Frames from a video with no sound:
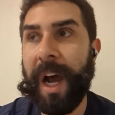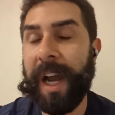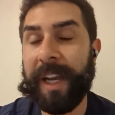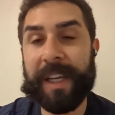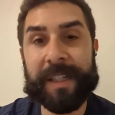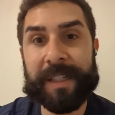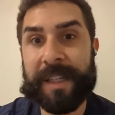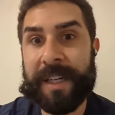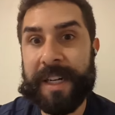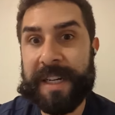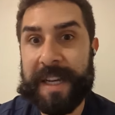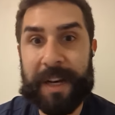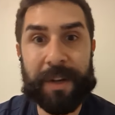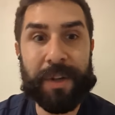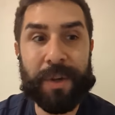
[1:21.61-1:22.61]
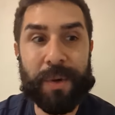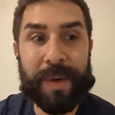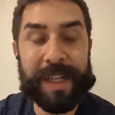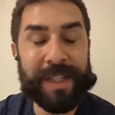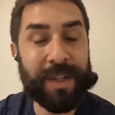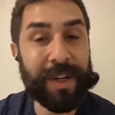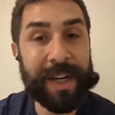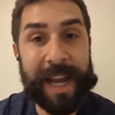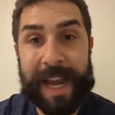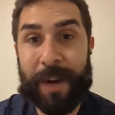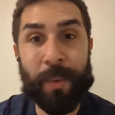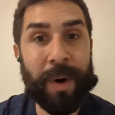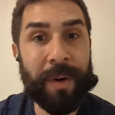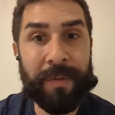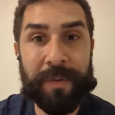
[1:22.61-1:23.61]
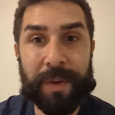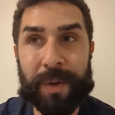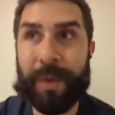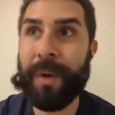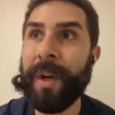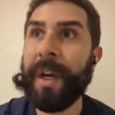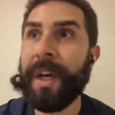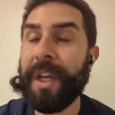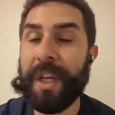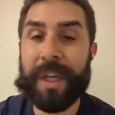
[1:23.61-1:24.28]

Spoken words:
I can tell you it's not going to end well for you.